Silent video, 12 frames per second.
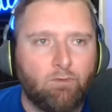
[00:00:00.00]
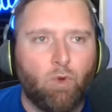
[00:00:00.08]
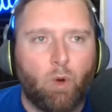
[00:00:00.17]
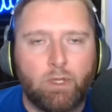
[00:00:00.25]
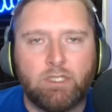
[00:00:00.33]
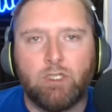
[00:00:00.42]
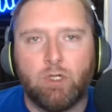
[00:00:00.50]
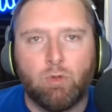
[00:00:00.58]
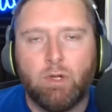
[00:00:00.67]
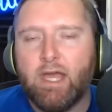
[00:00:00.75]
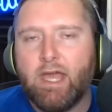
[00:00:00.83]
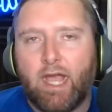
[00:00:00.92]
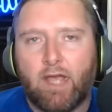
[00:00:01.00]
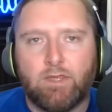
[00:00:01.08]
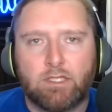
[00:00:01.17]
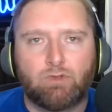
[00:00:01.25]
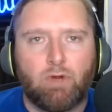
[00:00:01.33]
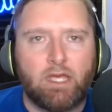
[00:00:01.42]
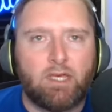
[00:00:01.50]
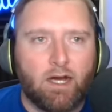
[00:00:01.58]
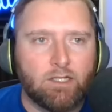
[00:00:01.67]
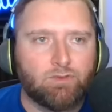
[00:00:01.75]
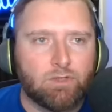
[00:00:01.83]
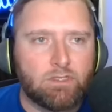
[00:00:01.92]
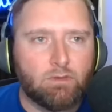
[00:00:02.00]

of what we do in this great country.